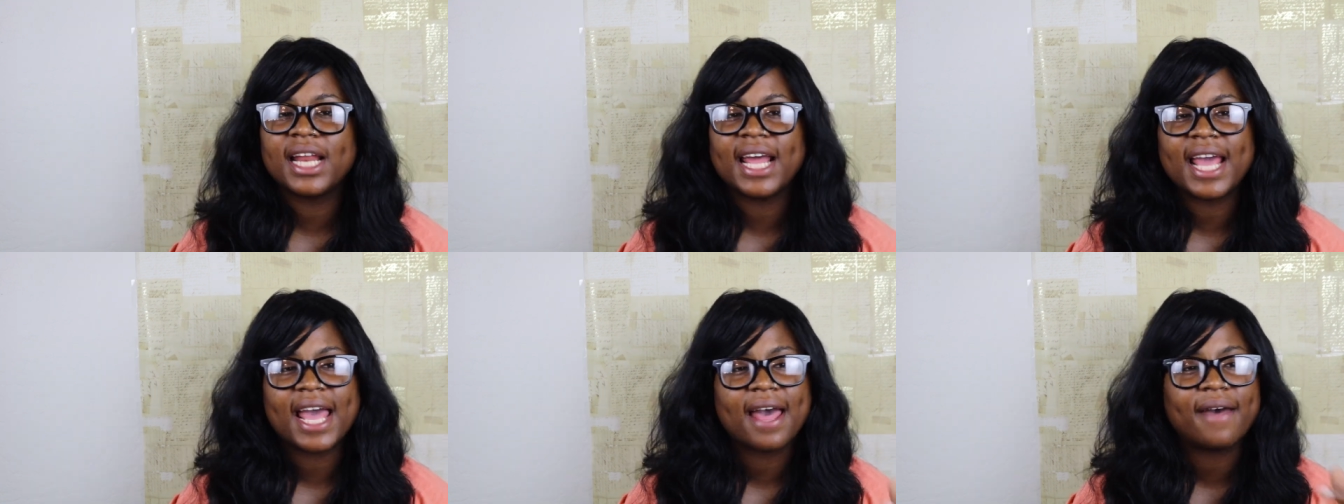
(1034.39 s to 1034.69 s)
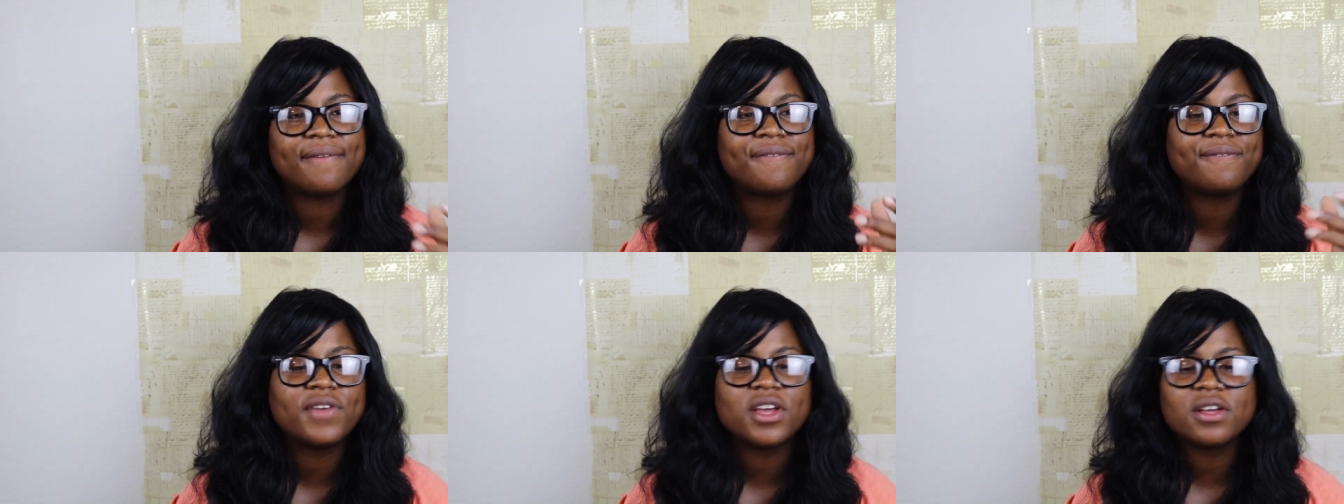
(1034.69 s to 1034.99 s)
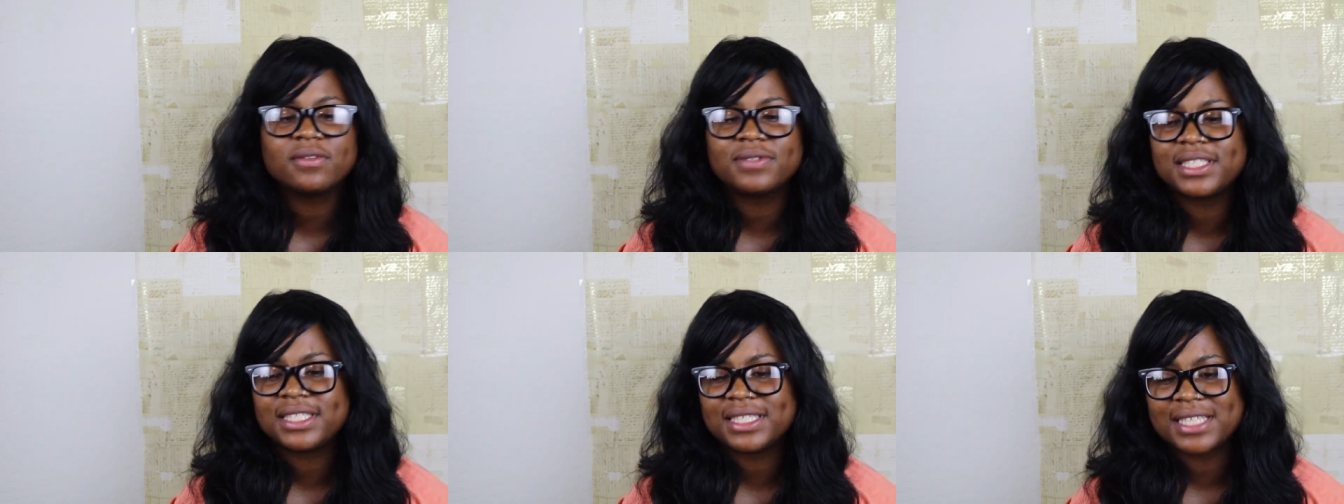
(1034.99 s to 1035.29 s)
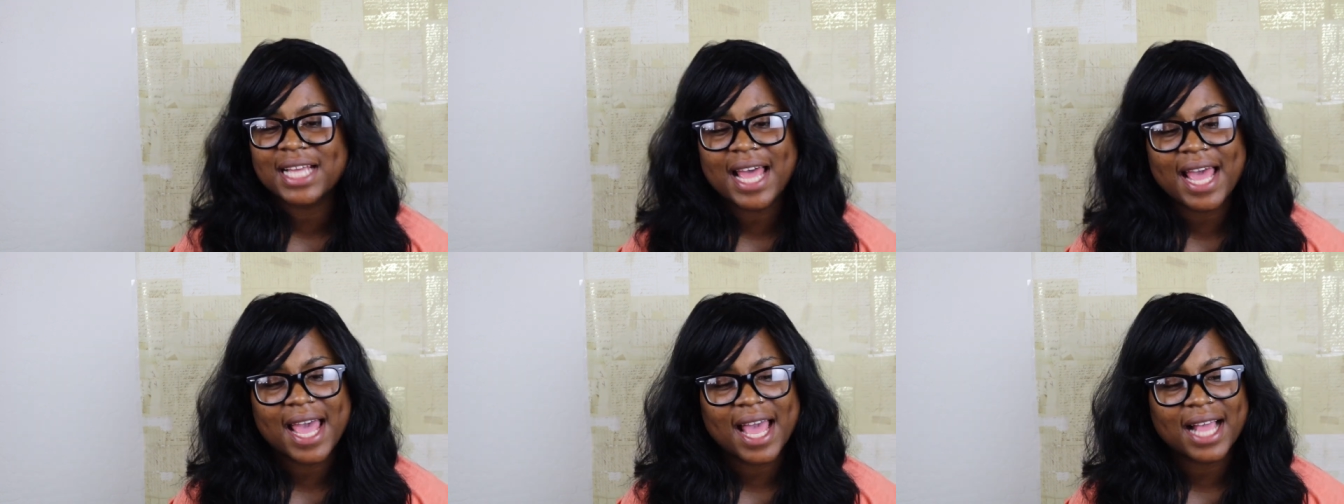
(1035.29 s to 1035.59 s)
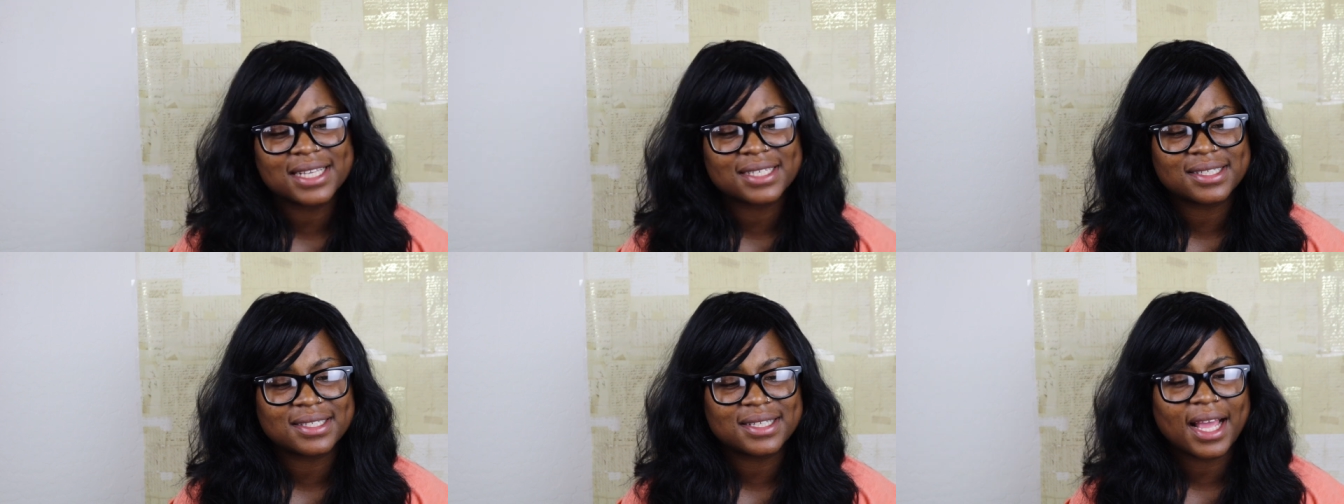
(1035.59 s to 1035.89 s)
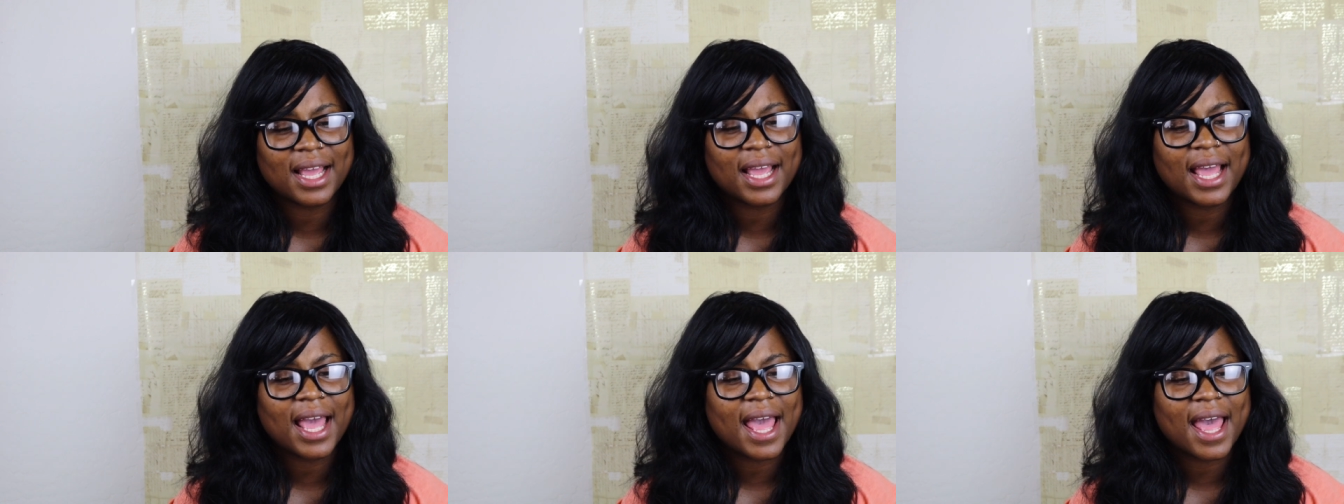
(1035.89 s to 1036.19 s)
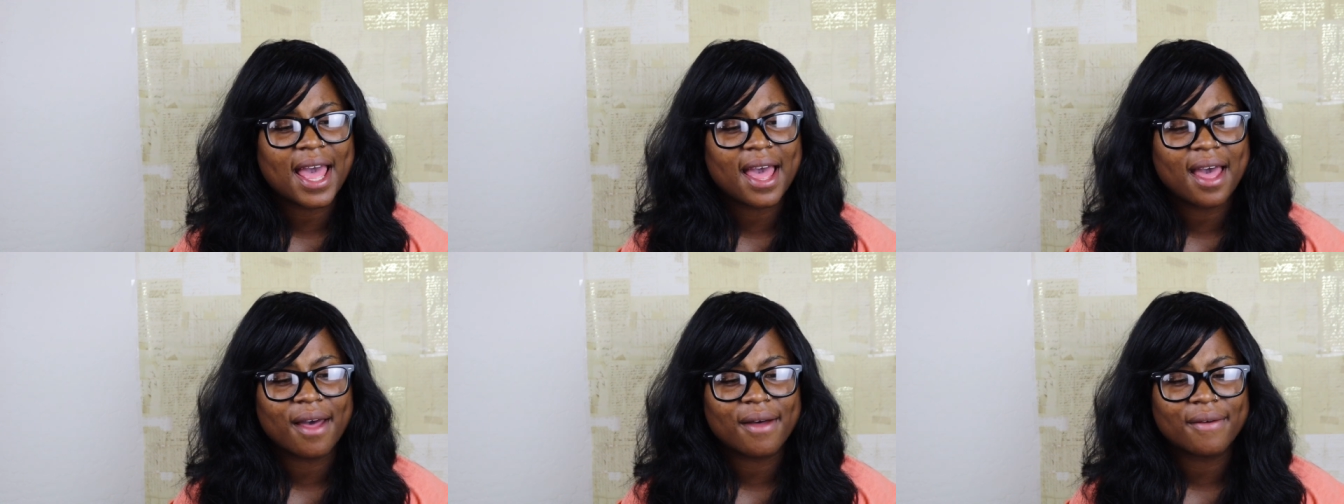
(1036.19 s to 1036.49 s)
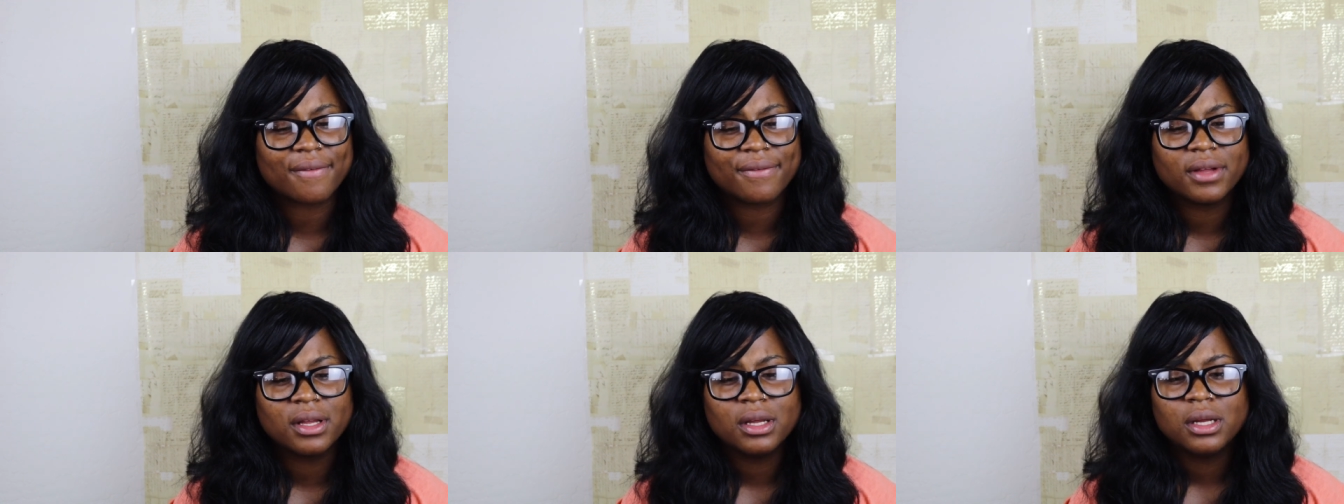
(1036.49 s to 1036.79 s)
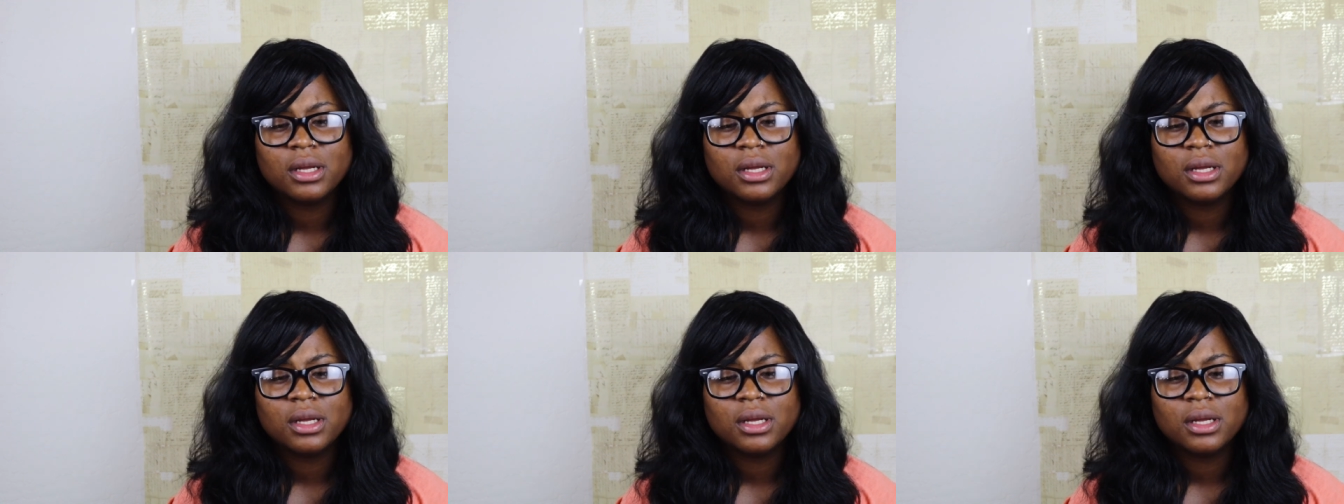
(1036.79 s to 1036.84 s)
they have Fifth Sex, they have